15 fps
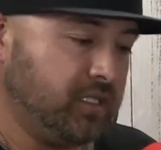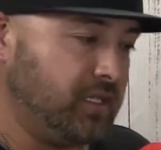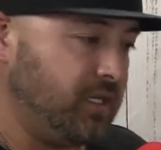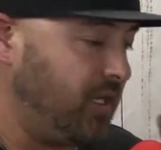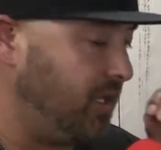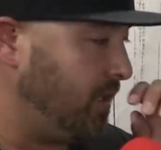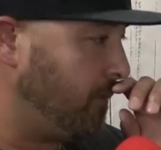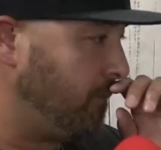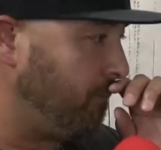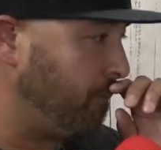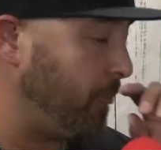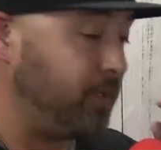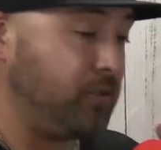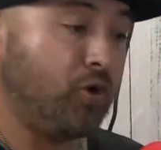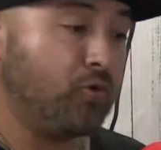Um,
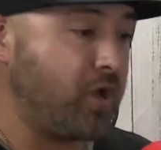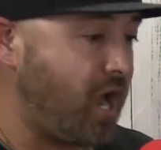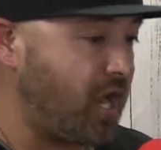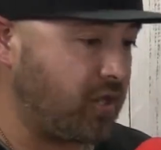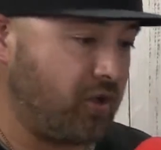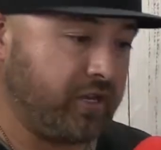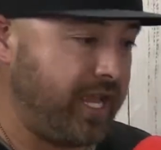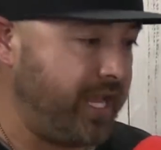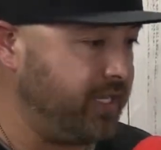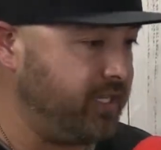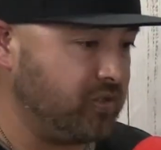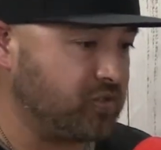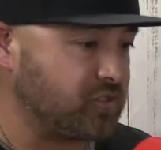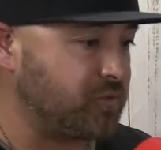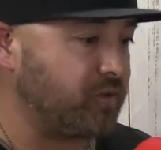no knock on any of
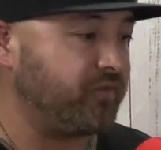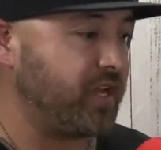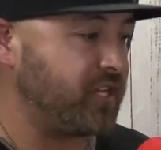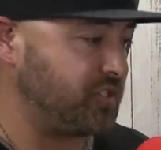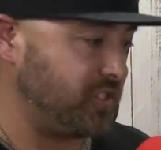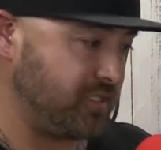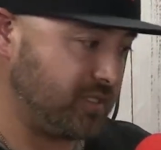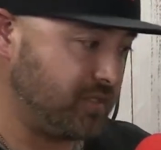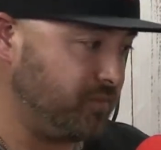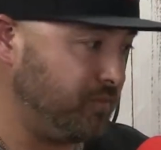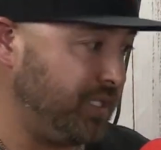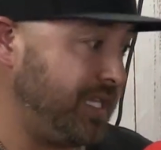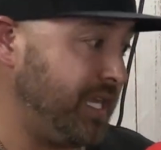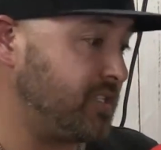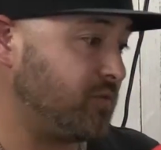those professions,
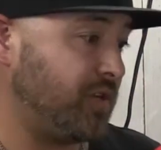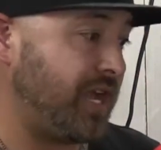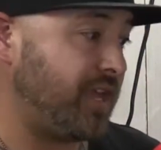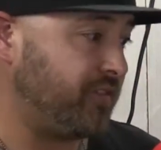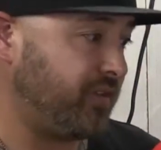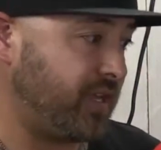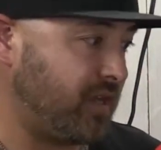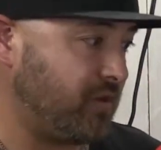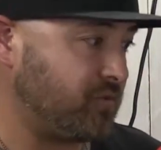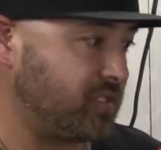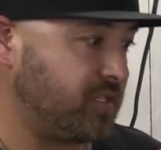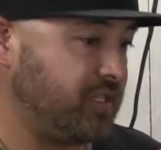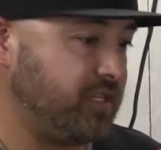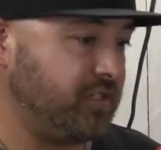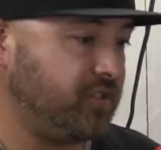but that's what I thought I was
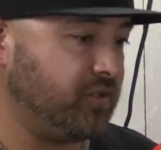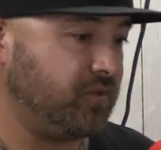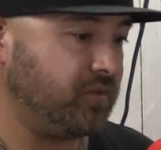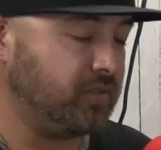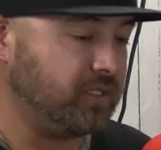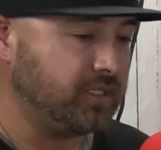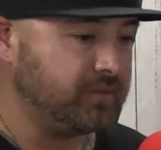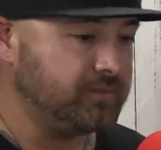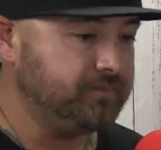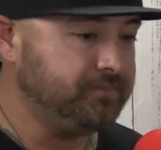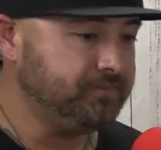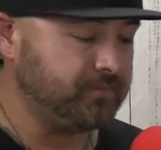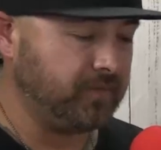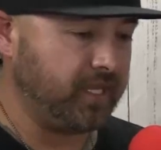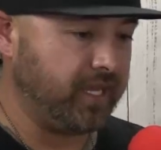going to do.
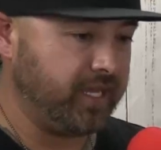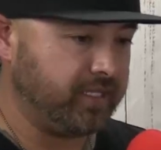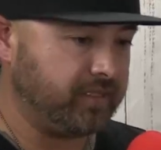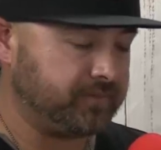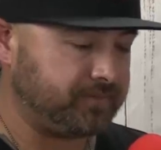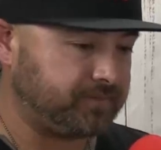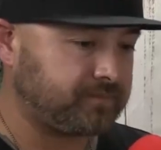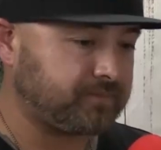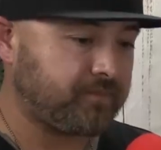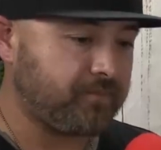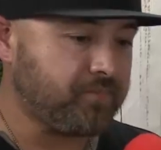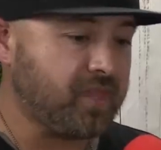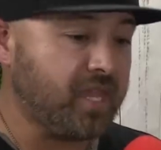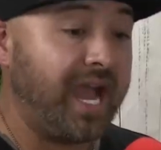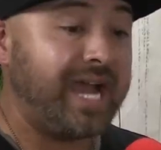And
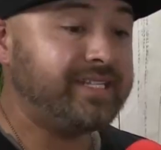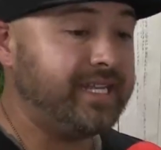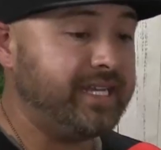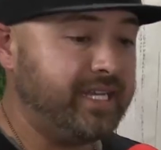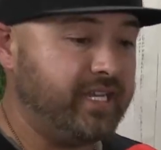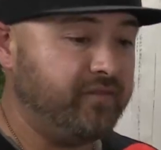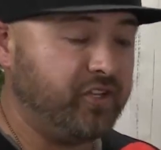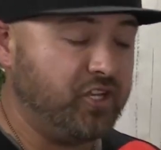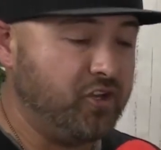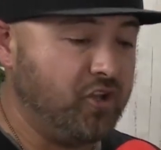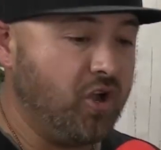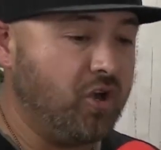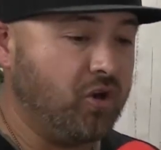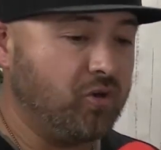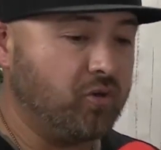I didn't even
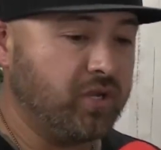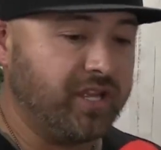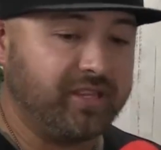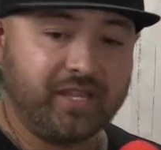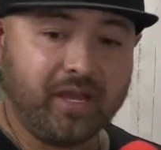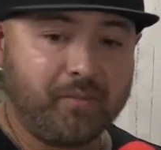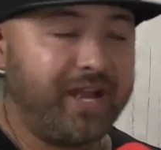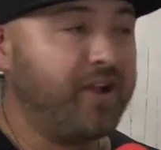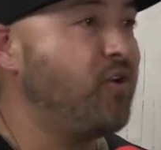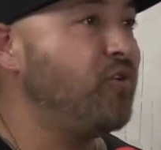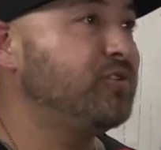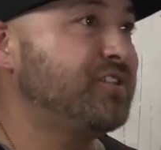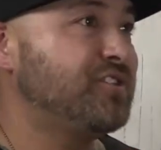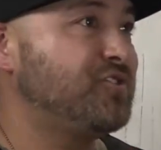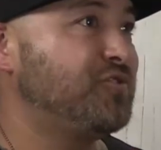know that my
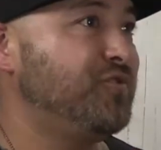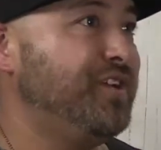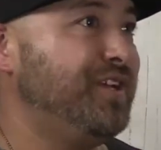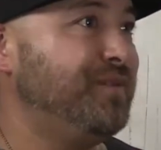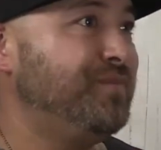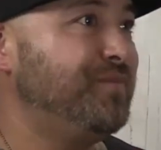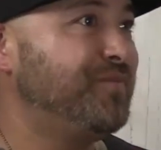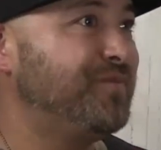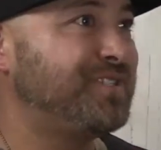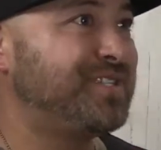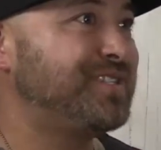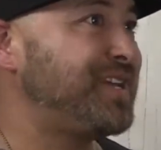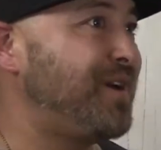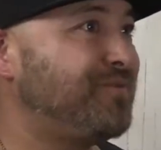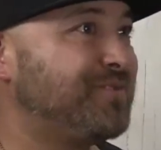oldest dream
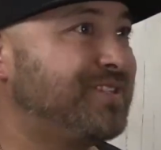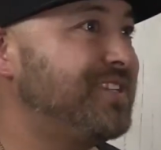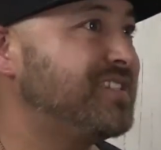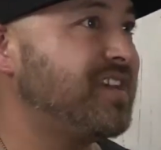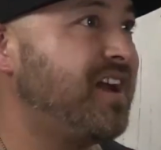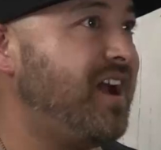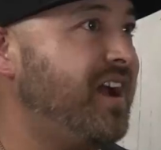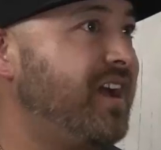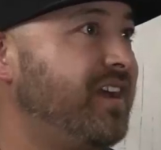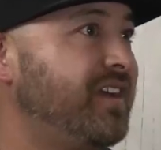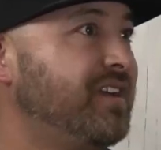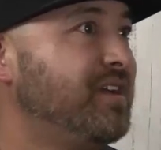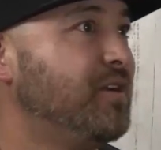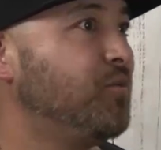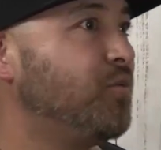since I was this high
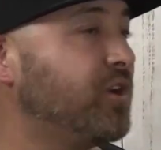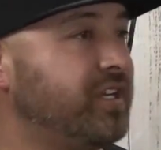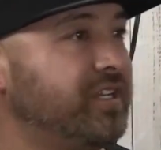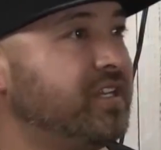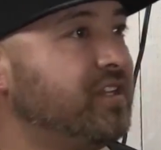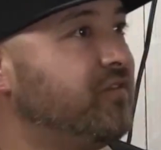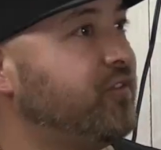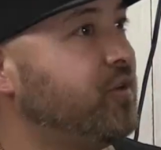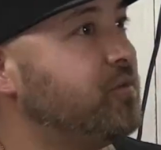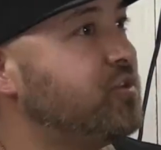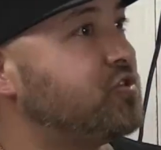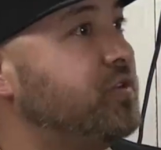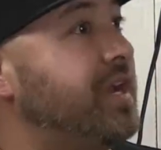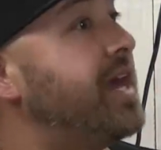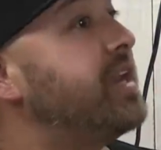yeah. working in the film
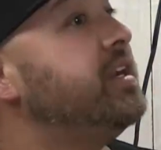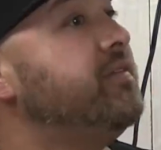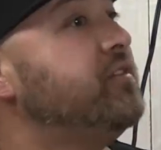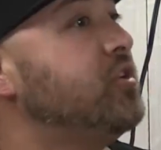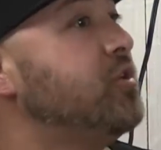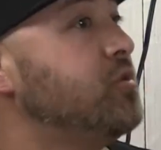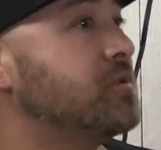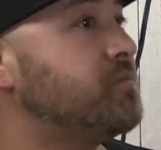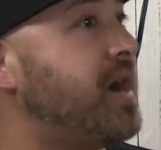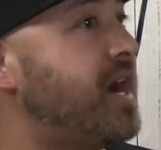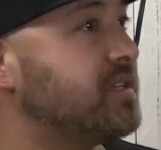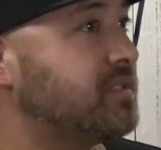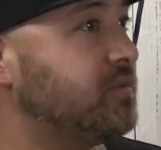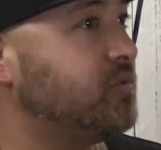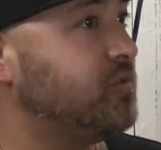industry, I didn't even know it was
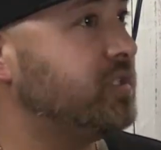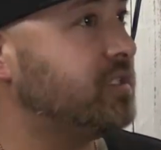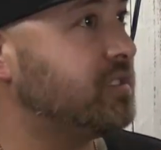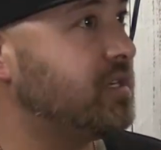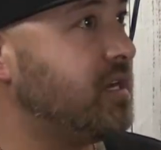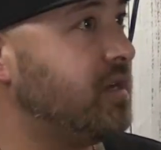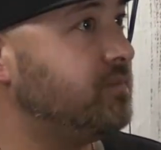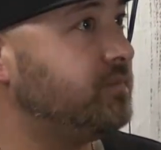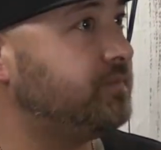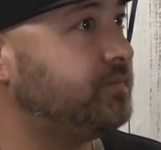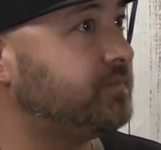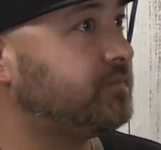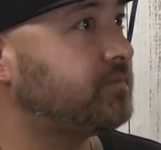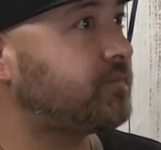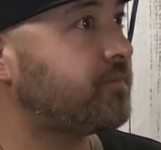possible at the time.
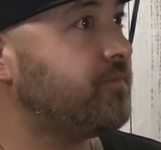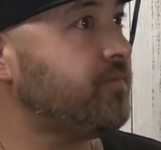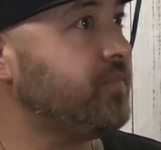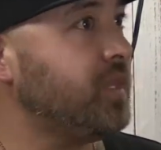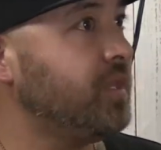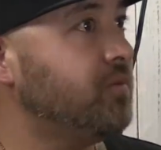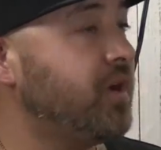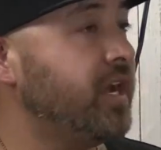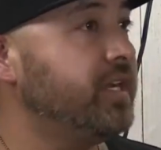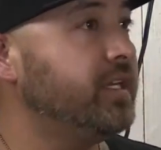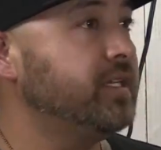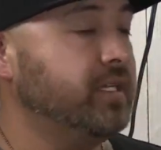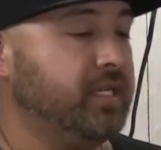Right?